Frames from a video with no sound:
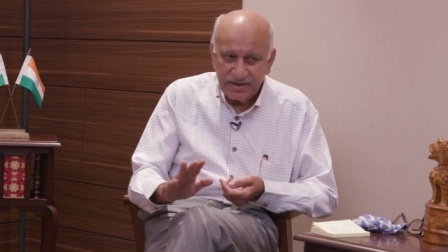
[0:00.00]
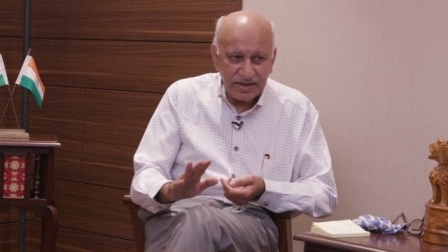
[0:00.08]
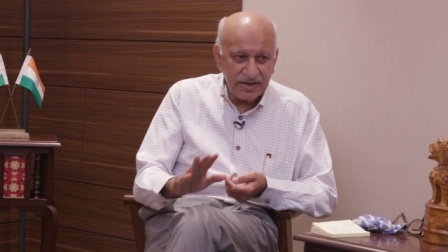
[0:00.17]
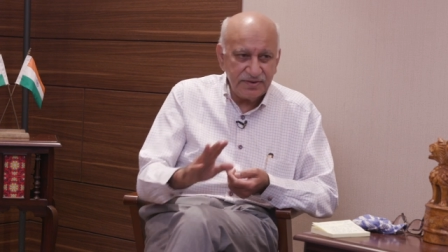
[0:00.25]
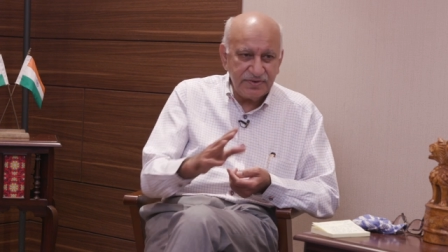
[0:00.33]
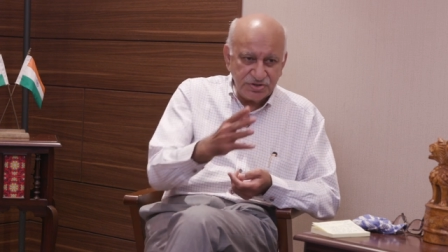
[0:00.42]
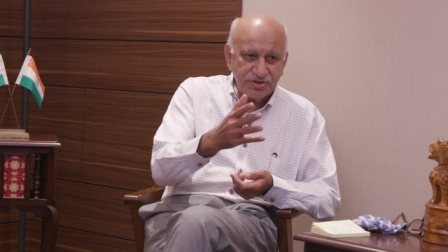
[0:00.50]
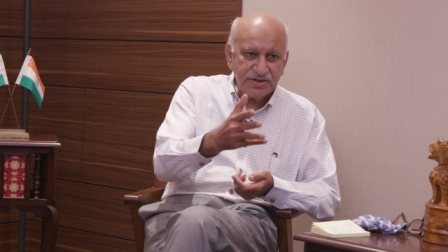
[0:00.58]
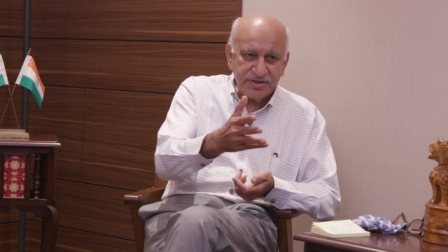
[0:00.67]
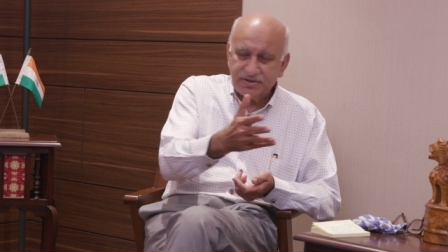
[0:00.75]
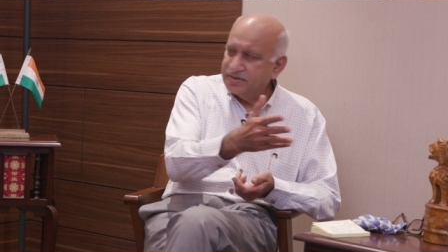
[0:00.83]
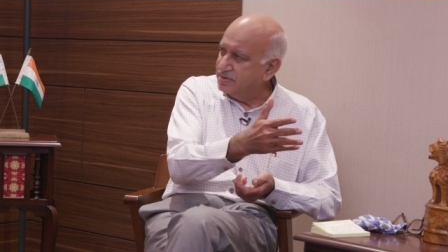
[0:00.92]
And
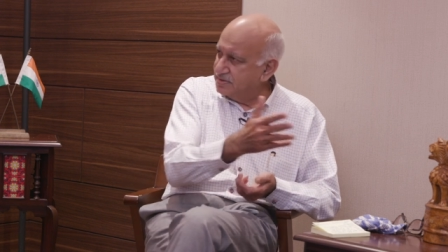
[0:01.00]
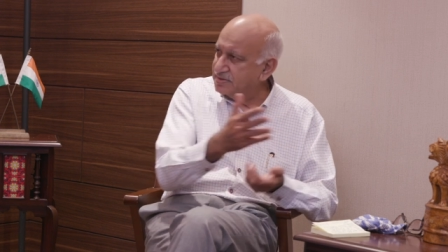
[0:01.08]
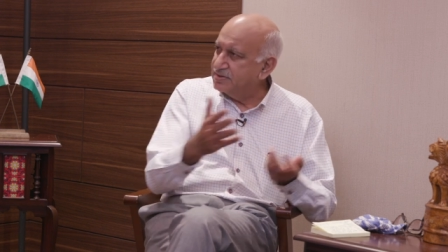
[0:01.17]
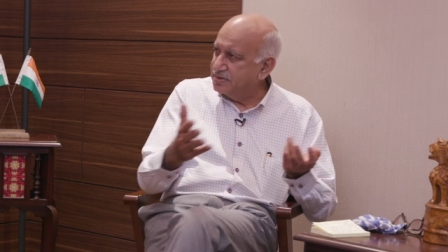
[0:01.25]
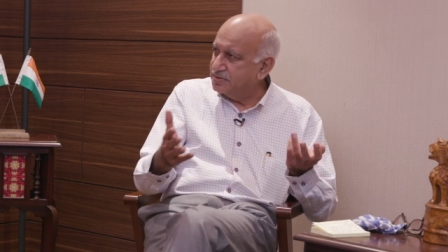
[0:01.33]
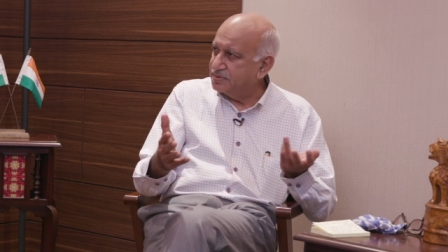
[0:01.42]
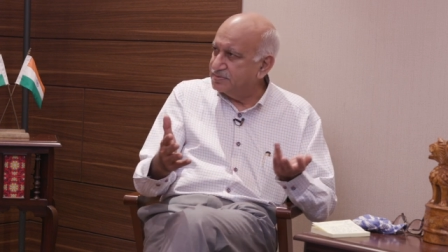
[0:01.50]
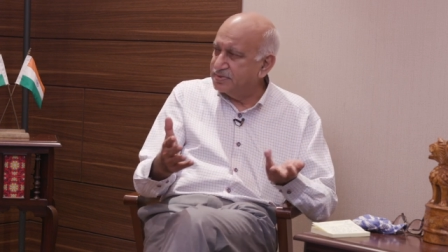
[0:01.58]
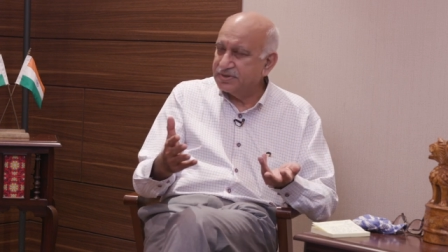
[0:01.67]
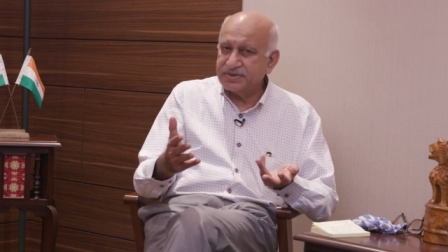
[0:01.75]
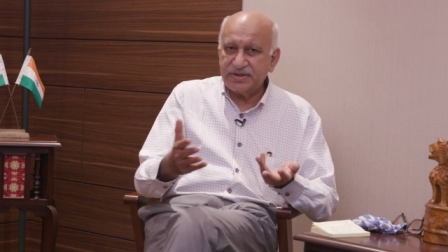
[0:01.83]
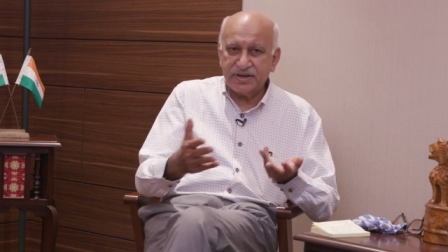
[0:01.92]
eventually, you know,
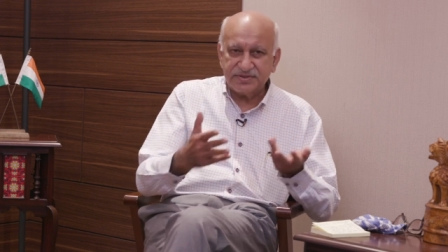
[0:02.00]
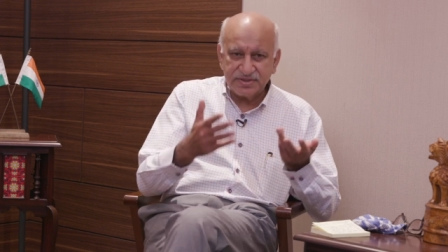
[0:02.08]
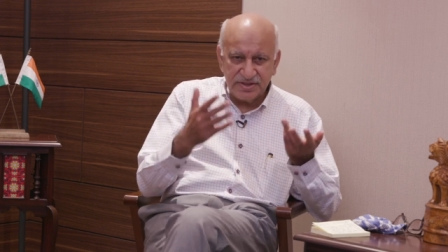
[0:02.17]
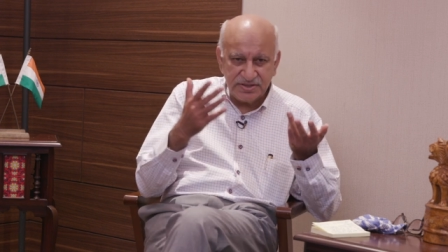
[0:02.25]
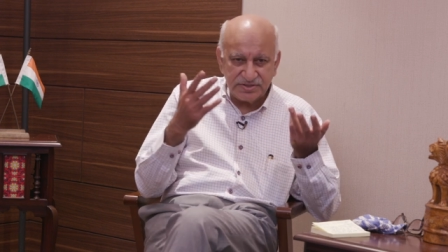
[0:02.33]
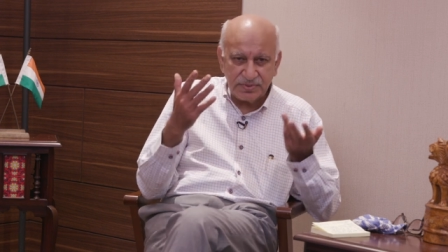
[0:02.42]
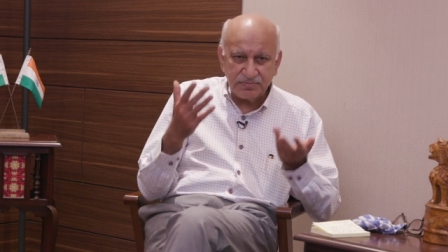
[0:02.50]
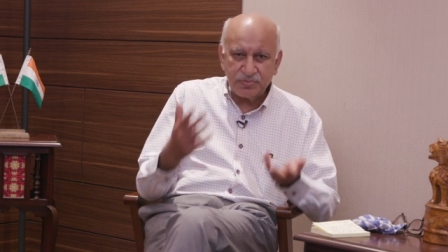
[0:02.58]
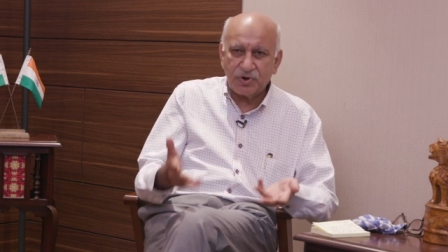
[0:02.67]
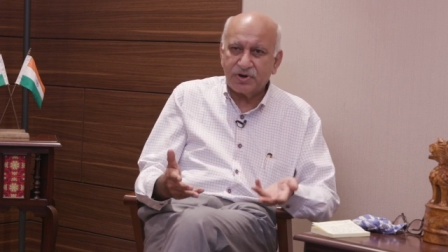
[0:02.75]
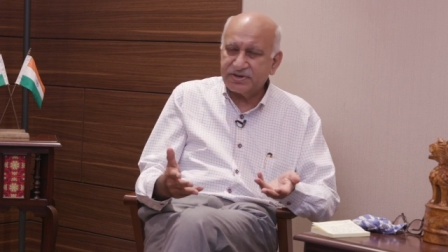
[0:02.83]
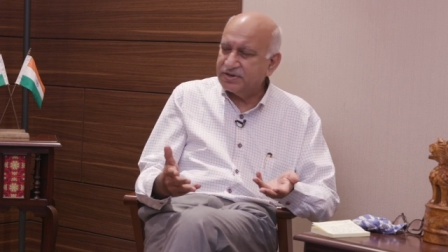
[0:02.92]
things were
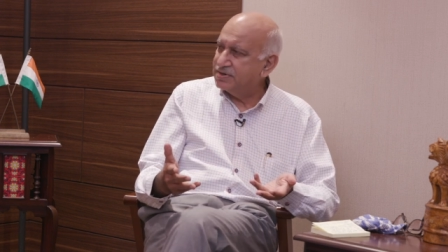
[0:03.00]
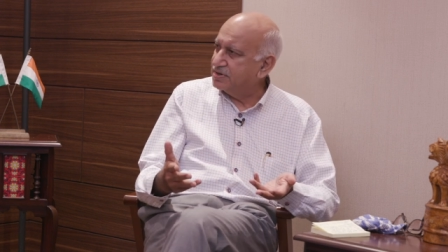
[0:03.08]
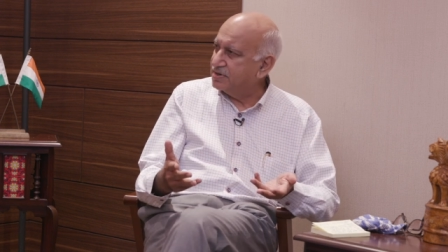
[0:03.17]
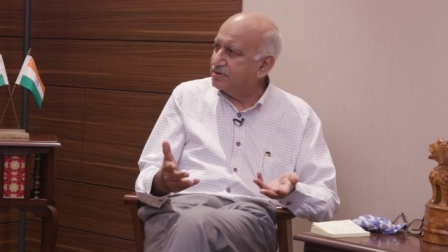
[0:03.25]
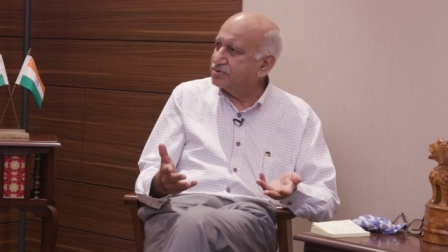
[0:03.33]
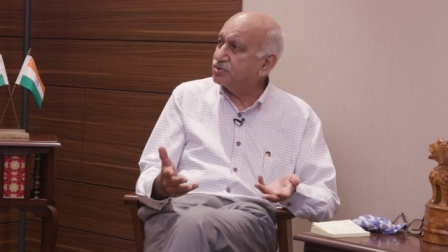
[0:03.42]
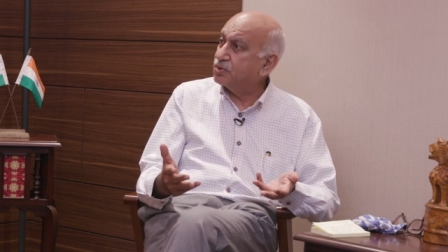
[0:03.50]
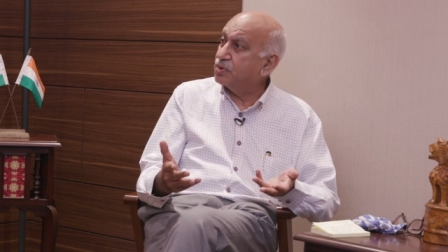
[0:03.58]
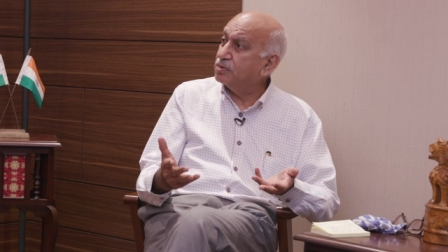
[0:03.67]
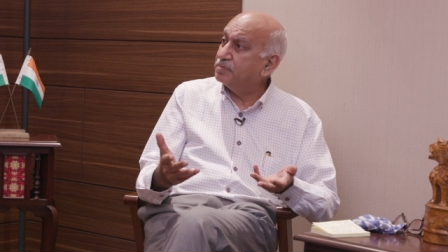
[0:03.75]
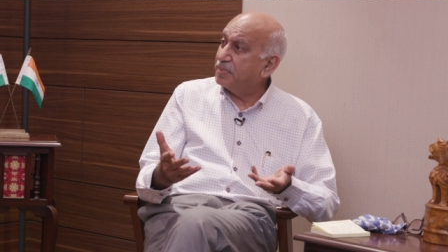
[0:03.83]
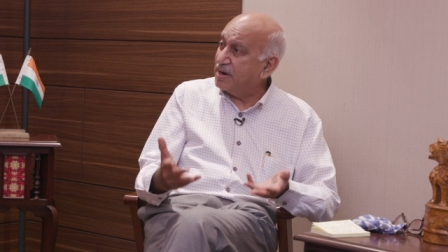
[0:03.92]
brought under
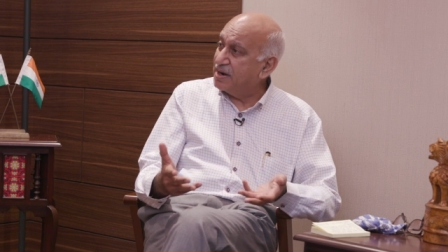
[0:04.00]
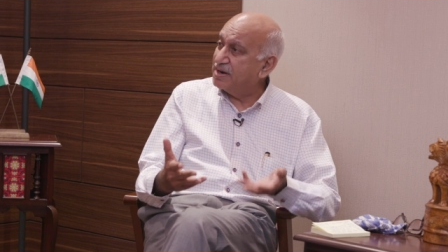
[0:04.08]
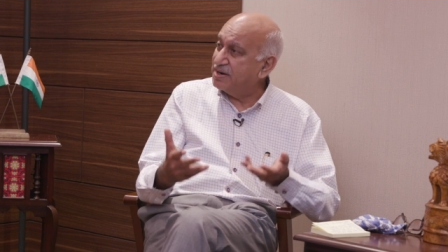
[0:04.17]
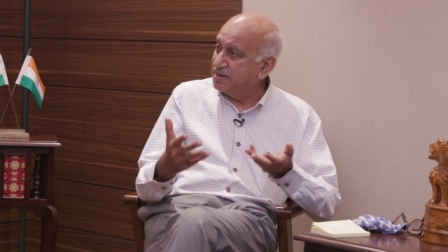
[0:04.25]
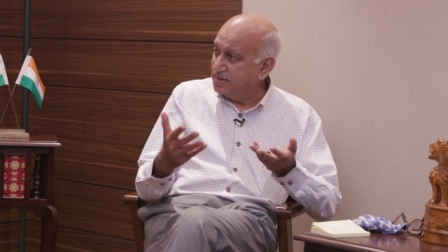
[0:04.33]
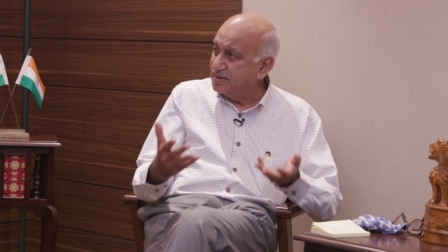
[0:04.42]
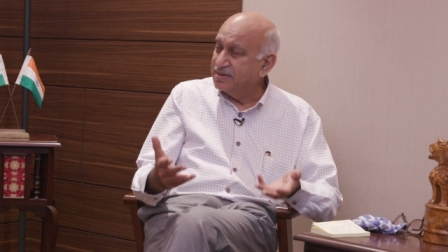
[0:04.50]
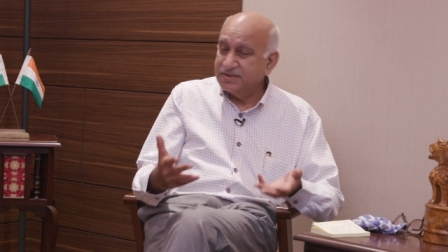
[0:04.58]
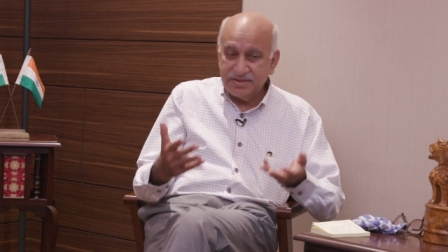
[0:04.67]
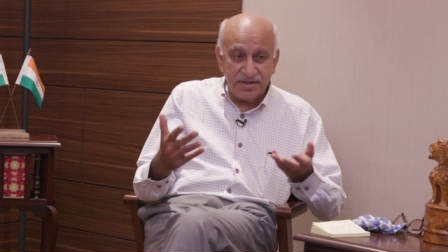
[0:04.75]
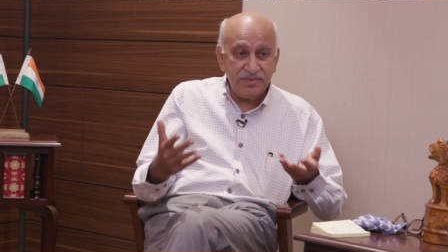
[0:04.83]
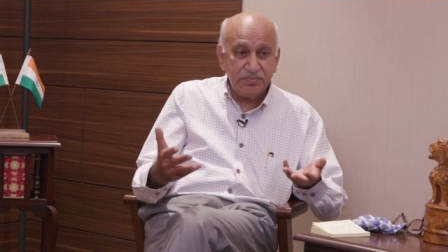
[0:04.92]
control by
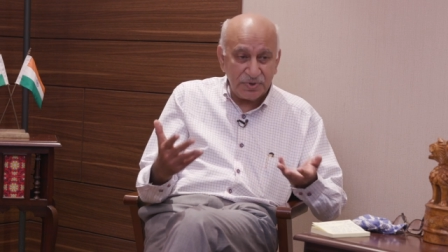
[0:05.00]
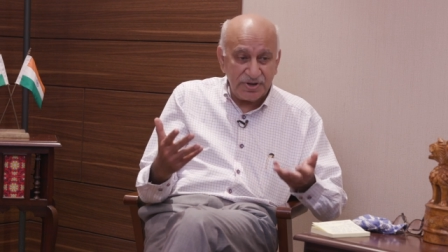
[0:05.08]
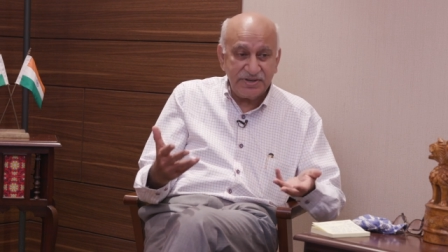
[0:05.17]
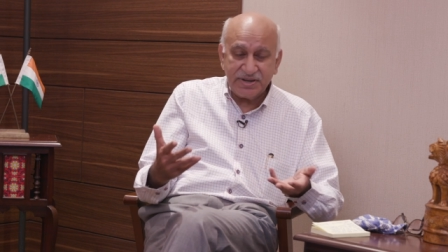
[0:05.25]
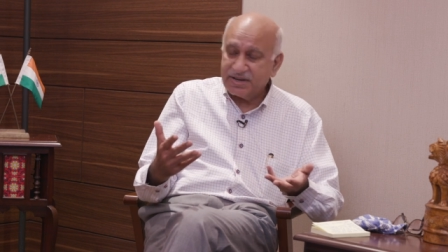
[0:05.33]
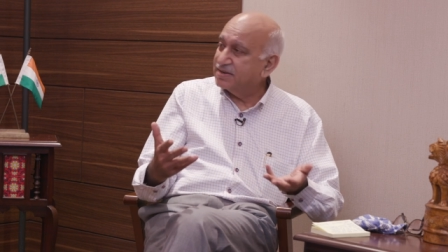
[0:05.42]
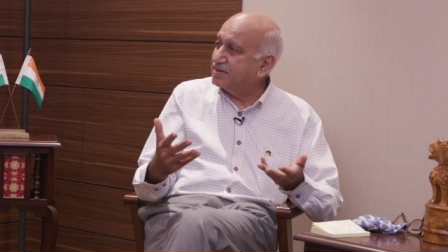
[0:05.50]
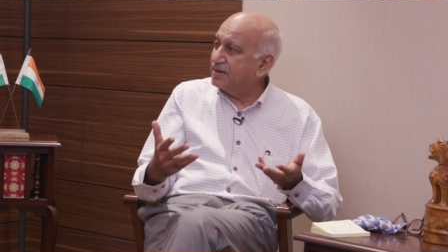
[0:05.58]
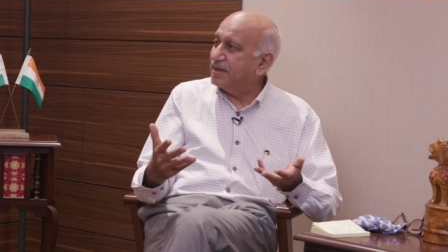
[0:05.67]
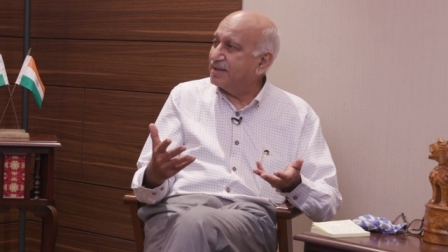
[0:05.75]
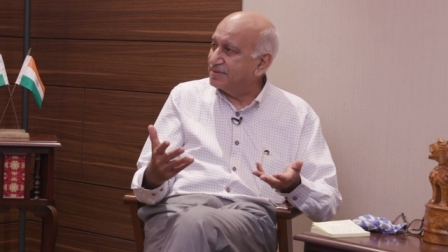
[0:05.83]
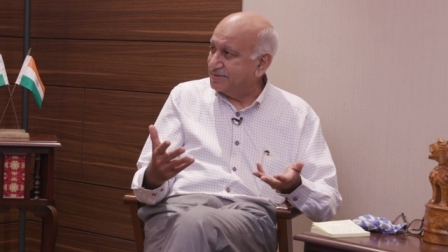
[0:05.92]
the political
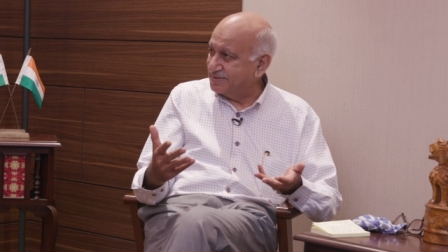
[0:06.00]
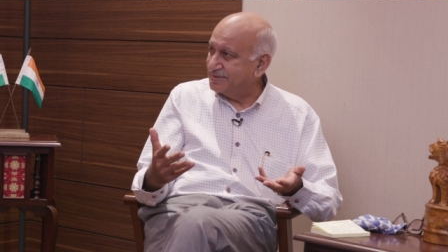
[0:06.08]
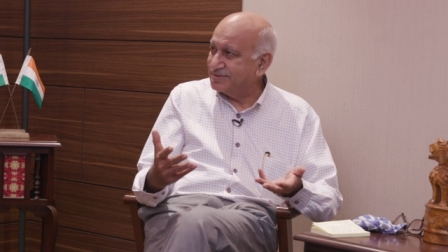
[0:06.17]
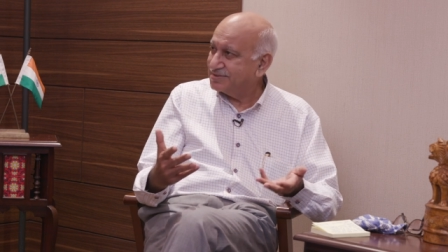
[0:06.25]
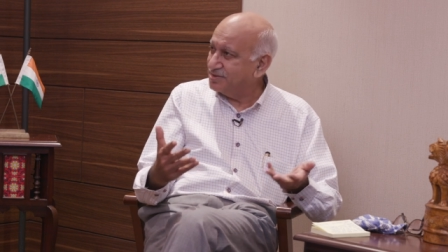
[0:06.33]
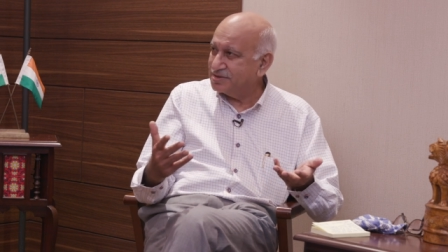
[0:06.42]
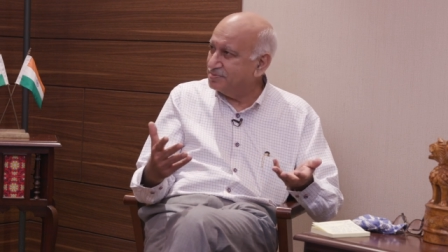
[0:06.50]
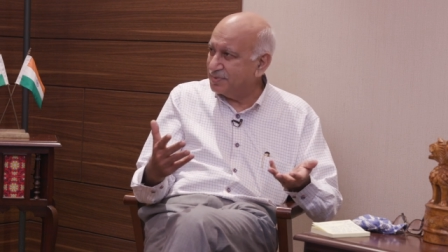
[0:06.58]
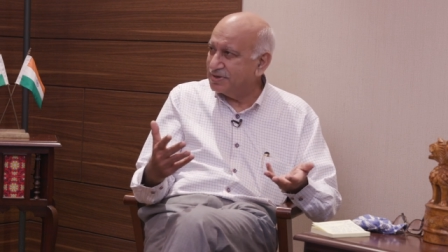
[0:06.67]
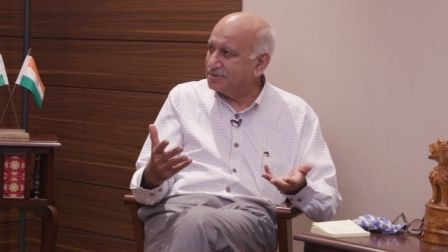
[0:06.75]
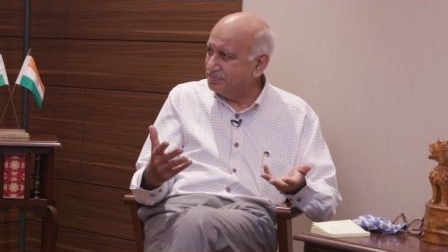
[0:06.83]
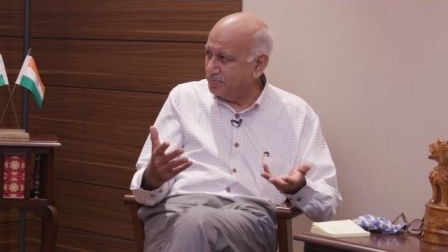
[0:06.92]
class, not
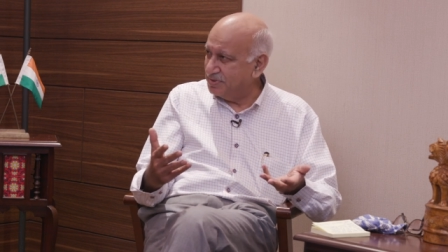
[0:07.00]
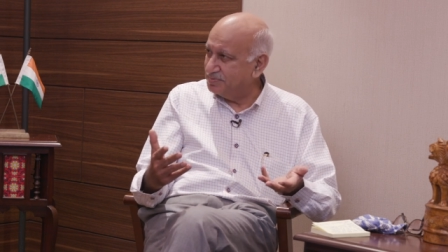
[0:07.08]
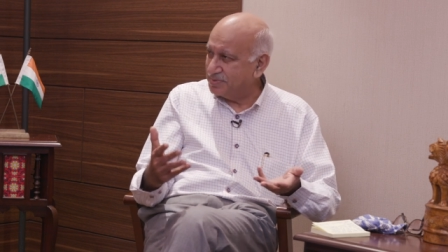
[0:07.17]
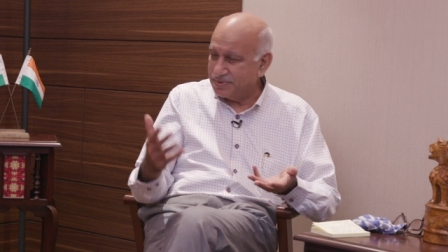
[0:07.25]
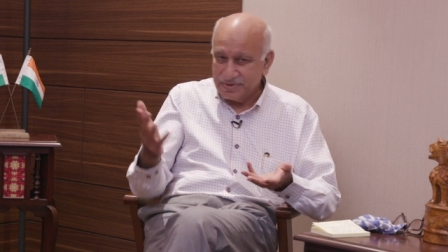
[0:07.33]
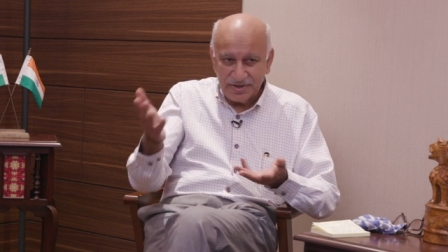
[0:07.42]
by the people.